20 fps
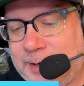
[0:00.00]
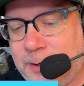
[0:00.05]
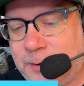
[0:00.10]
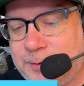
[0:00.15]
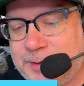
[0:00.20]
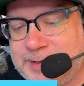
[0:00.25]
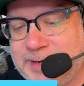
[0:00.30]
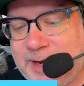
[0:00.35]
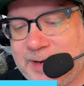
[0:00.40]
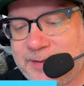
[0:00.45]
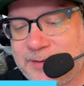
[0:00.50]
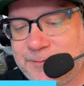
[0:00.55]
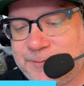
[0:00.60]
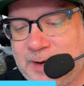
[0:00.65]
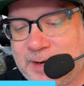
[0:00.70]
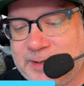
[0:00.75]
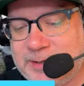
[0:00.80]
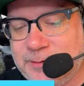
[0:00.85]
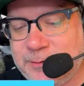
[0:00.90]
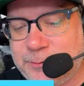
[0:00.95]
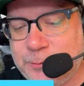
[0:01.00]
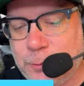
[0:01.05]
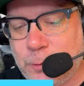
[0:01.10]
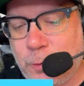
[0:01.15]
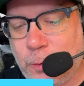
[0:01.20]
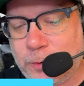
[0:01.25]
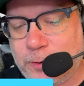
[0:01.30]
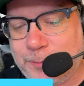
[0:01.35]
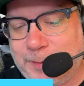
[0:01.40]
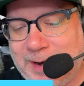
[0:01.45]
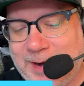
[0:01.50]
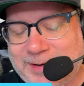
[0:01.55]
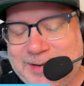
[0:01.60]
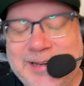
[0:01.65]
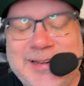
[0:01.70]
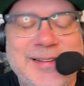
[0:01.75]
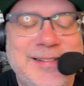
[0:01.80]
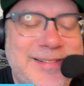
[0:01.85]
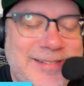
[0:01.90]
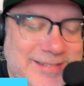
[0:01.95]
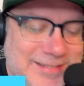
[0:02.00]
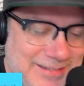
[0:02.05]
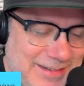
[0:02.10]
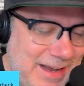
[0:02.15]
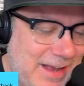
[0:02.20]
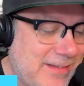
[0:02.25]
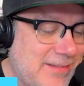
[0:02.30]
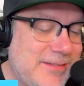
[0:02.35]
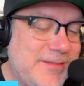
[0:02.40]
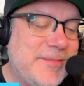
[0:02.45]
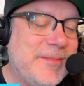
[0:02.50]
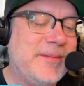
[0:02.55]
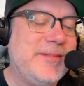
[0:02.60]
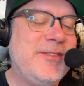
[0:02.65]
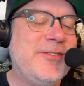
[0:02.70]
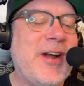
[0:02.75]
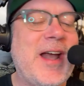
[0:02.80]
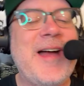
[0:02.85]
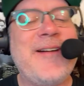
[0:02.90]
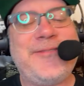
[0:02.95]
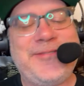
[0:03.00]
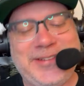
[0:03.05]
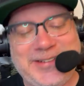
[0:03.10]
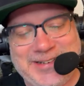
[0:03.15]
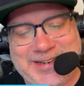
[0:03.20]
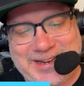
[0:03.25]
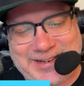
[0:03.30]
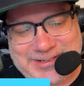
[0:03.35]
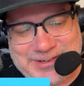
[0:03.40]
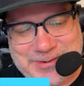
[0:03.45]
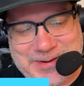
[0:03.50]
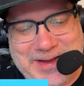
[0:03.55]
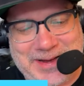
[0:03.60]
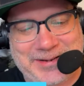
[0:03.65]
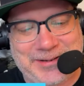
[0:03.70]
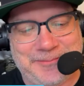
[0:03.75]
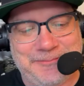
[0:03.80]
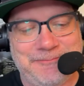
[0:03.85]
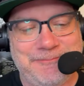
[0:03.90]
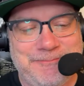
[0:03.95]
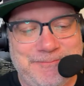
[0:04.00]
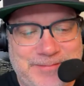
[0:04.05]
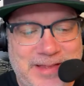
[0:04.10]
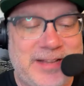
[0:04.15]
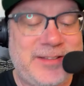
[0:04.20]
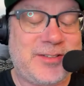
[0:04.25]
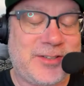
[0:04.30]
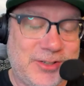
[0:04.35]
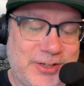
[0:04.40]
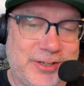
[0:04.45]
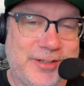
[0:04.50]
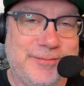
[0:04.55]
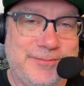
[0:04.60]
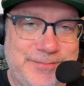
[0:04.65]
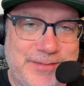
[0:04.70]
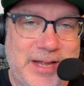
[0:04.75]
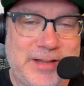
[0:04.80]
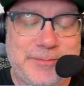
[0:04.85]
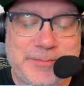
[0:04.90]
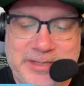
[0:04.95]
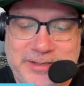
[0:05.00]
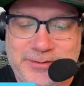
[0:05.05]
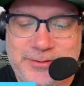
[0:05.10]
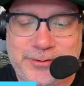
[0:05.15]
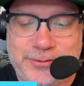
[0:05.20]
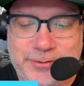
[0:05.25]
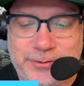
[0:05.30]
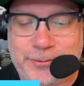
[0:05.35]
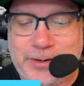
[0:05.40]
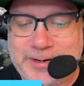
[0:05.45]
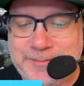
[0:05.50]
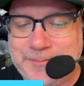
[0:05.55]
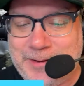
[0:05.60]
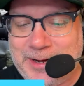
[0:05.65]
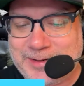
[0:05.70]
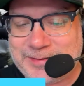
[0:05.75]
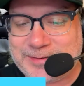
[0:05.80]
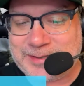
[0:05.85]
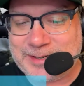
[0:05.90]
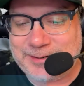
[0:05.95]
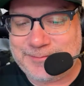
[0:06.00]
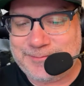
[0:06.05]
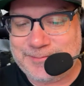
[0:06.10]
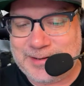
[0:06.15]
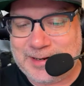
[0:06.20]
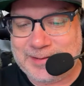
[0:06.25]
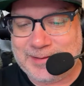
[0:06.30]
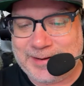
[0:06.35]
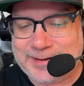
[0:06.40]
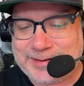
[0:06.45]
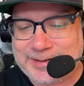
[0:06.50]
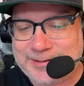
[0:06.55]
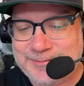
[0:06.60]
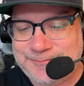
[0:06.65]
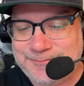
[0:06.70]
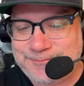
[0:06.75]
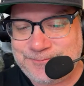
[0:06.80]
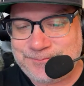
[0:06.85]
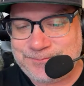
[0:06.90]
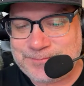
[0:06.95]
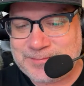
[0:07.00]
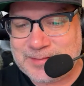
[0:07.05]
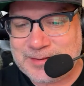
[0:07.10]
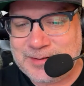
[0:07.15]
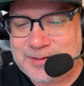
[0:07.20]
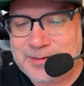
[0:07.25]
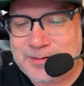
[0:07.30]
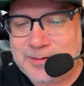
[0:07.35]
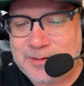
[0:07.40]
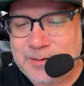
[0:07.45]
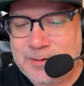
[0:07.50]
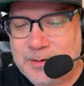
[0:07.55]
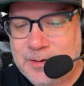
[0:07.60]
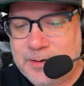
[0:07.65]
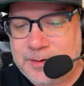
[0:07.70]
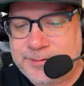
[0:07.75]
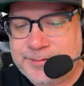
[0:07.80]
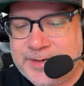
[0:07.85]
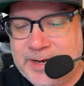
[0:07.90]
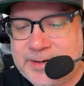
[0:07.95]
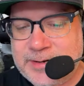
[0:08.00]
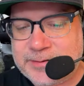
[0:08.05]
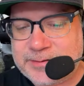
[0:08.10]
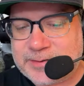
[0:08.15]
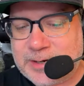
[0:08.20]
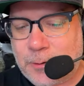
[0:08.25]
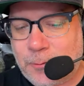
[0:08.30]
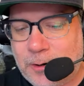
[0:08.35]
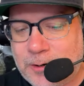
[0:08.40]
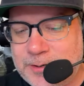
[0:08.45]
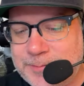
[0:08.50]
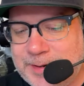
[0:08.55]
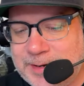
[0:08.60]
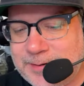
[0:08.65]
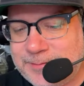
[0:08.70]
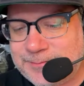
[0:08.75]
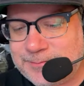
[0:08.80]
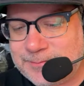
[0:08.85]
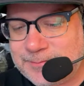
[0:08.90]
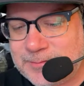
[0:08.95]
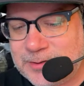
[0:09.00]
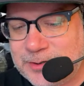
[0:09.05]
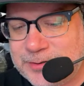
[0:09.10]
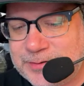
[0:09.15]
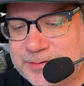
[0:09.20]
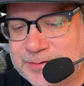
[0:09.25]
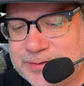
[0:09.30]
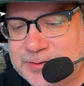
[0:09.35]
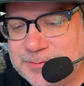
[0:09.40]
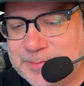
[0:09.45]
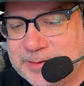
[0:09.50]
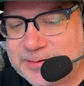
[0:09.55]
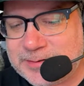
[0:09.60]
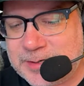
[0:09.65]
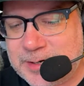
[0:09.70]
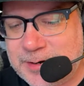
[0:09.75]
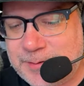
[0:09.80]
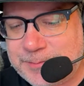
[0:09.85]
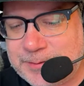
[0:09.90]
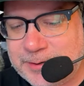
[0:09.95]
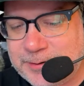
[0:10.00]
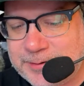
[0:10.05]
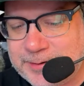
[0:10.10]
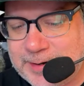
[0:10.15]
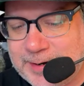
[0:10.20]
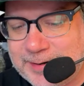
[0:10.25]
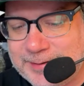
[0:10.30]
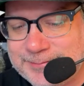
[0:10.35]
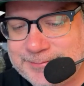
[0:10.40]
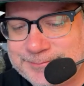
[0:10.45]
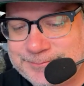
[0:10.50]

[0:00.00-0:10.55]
already hate the Vikings' new quarterback. He hasn't even been drafted yet, and you hate him. That's good. That means you're in the right mindset. I like it. Dennis, how are you, man? Good to see you mixing it up here today.